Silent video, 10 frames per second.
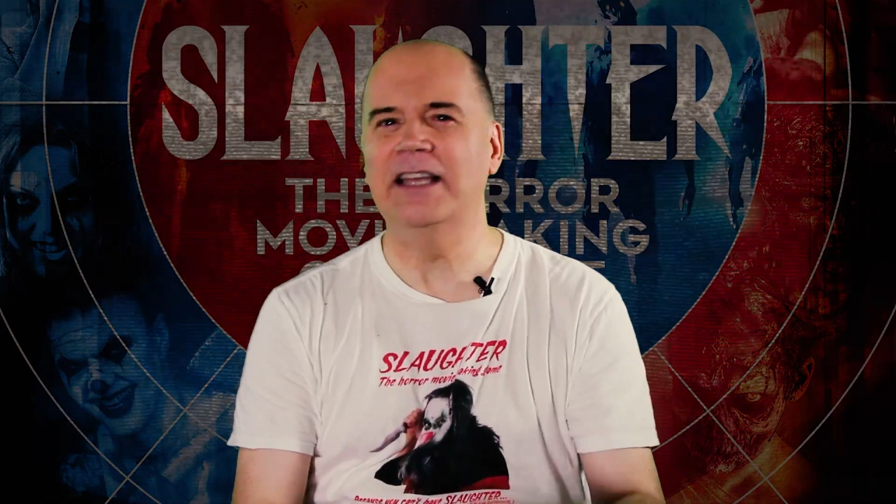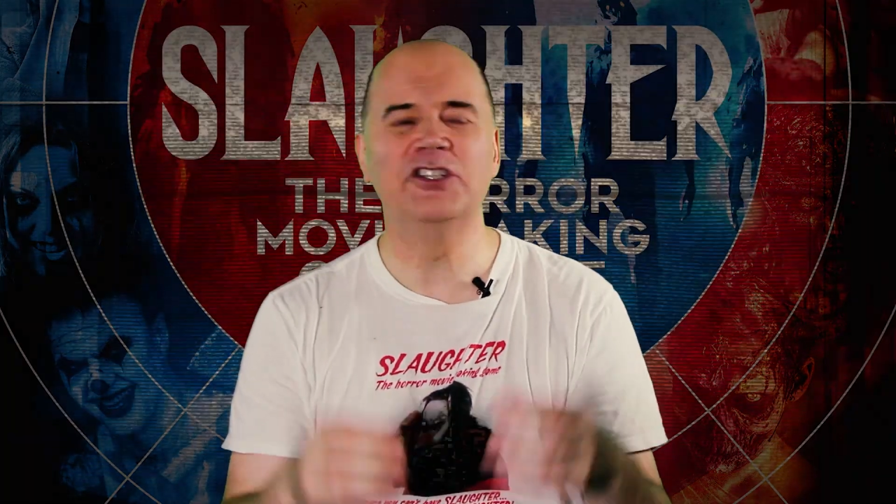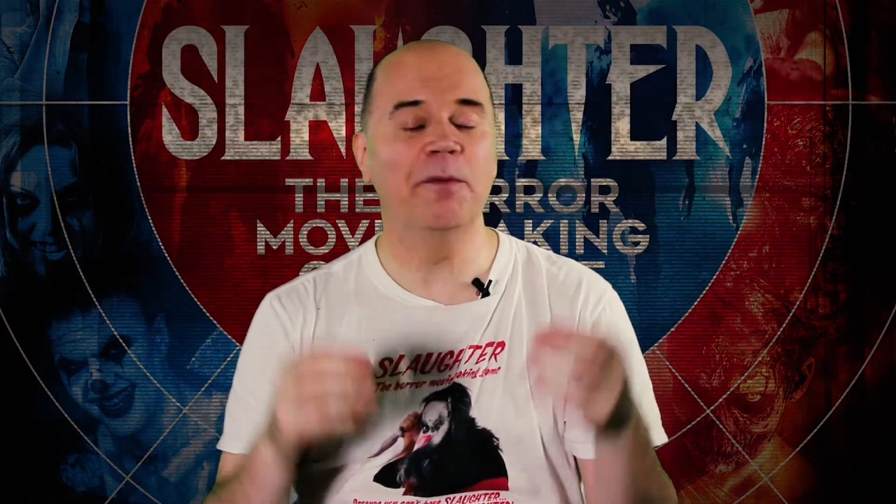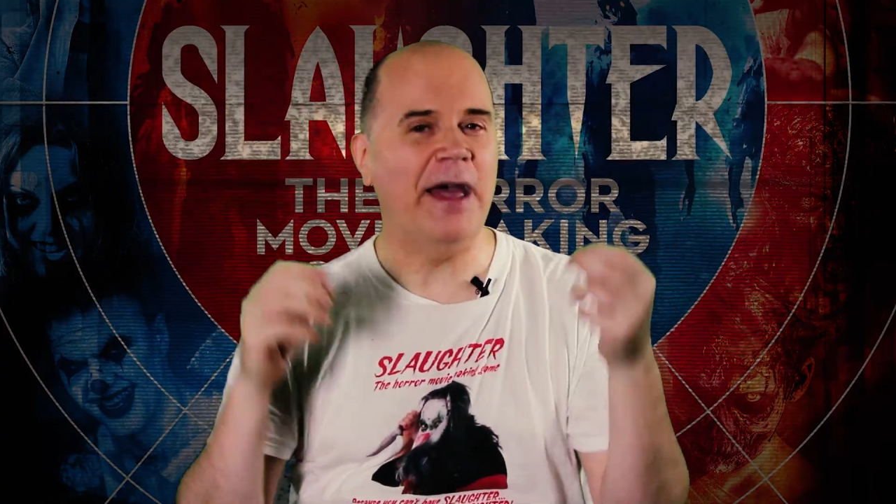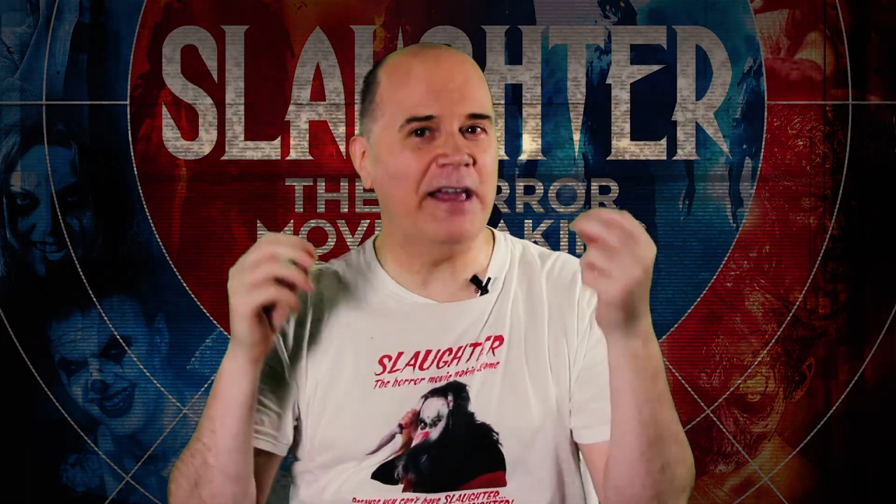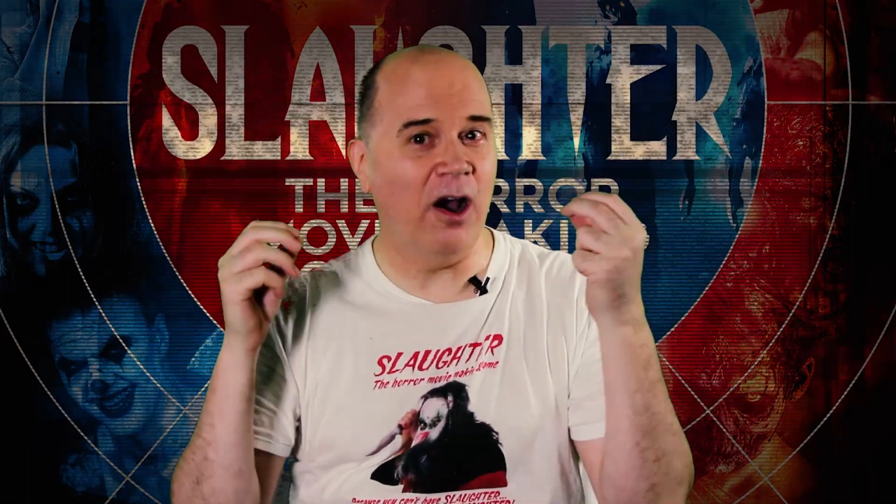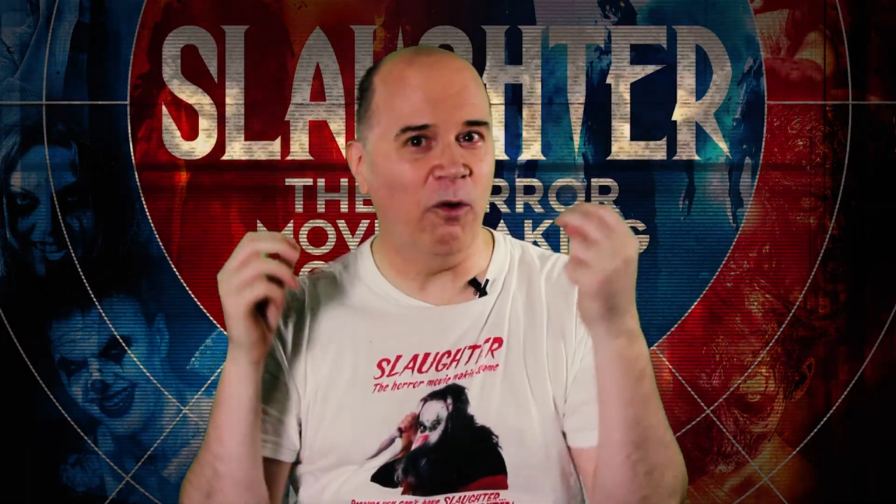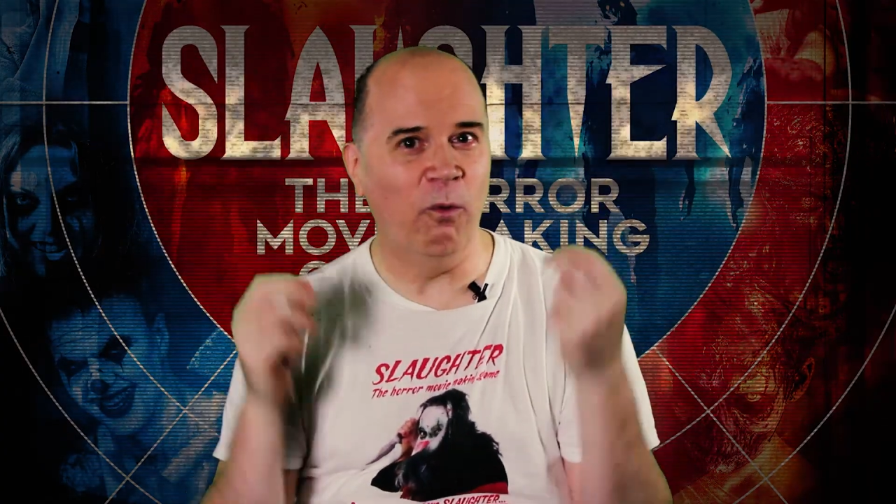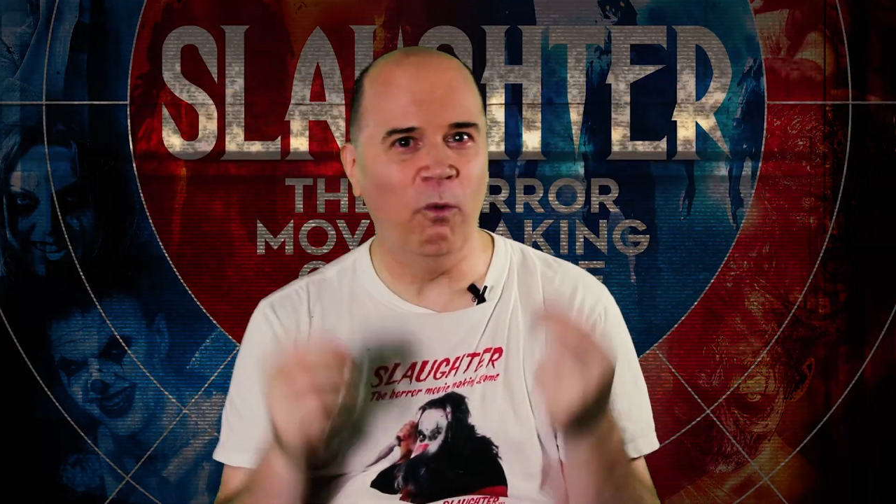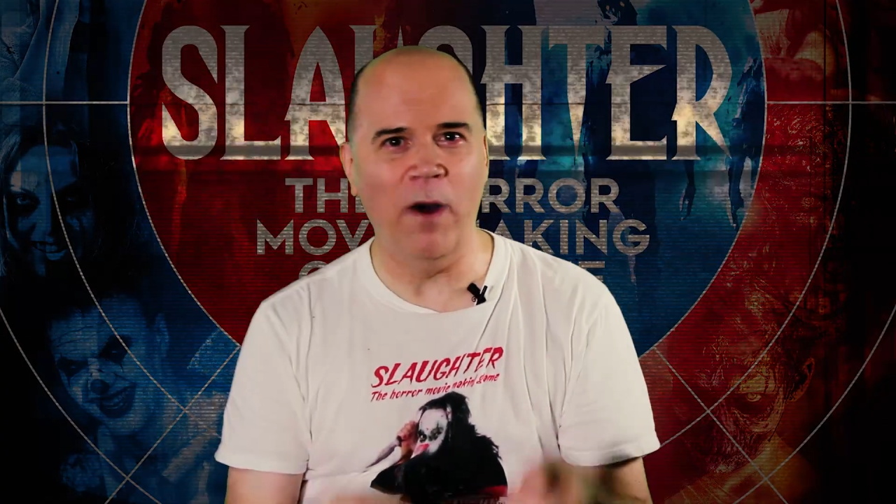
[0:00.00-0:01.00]
is to make a
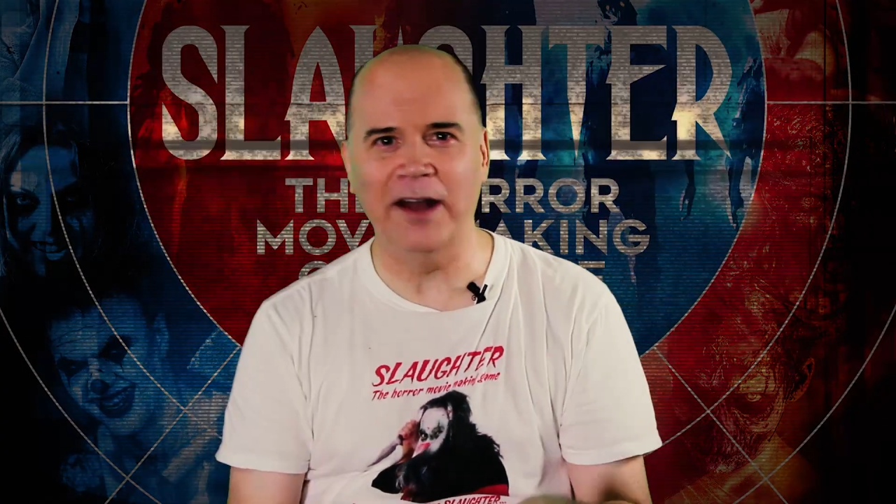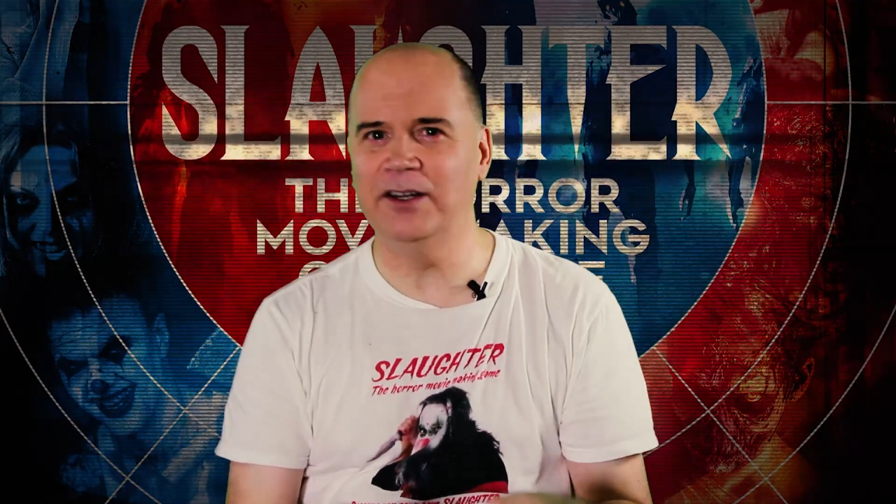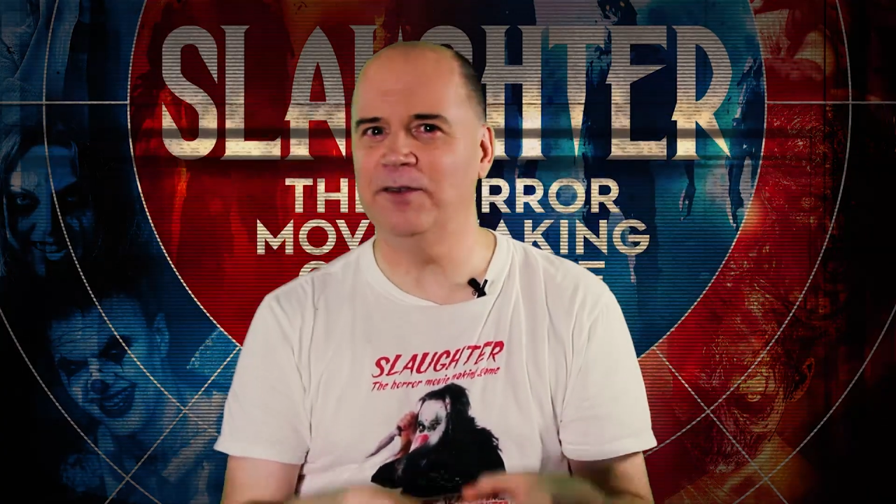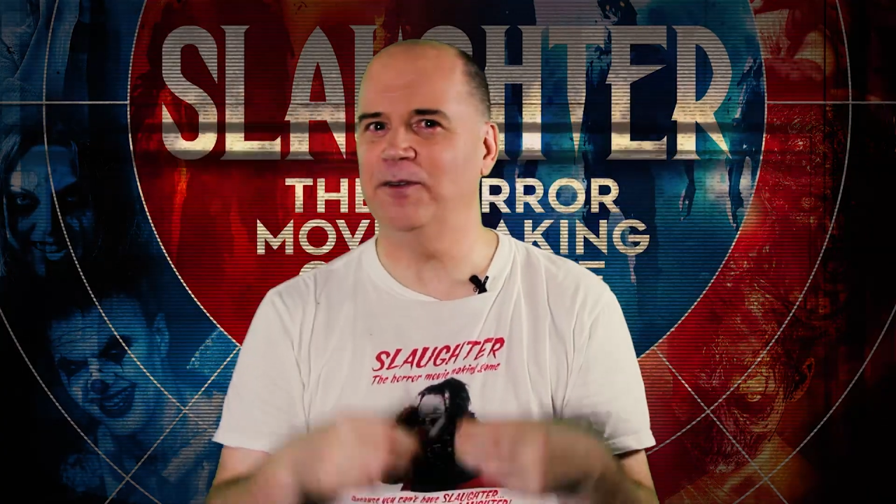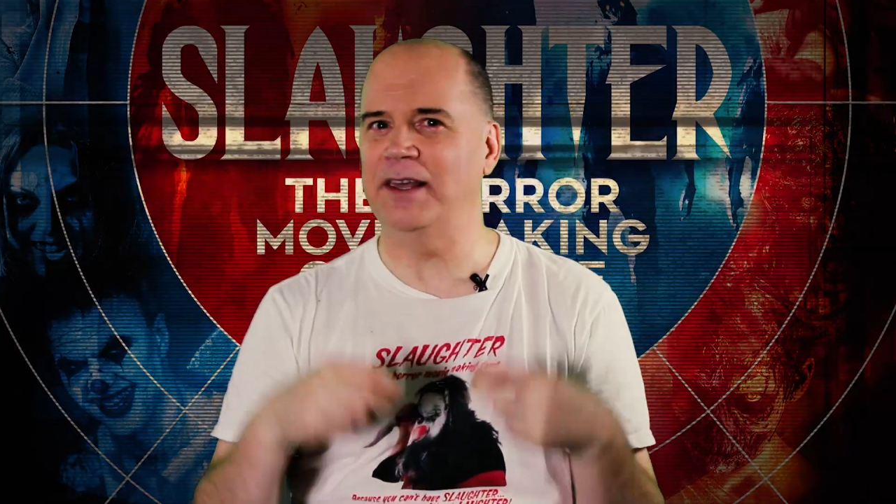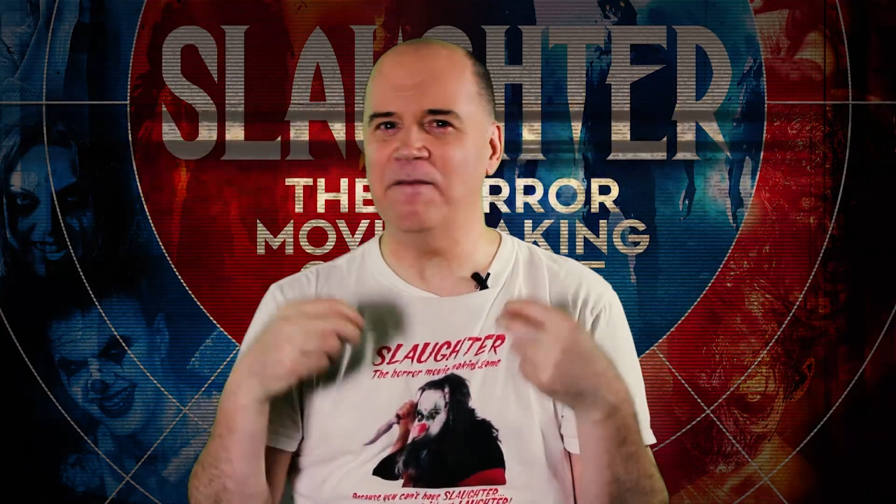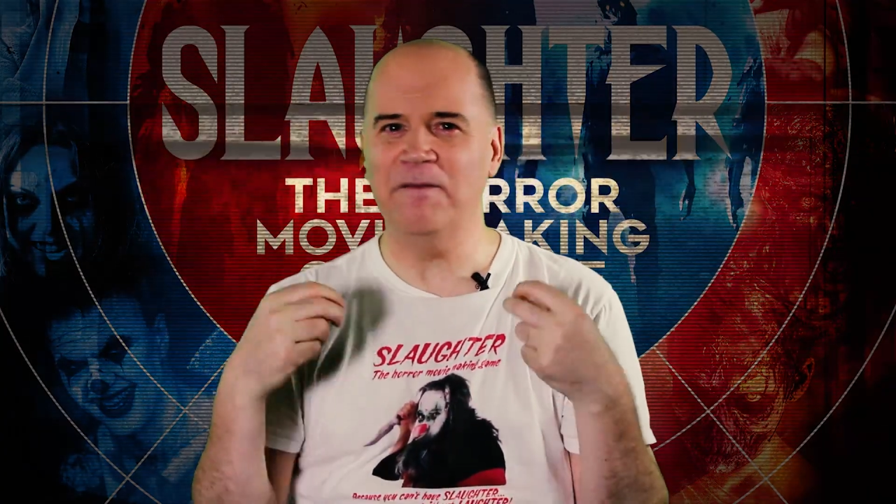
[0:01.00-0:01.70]
wonderfully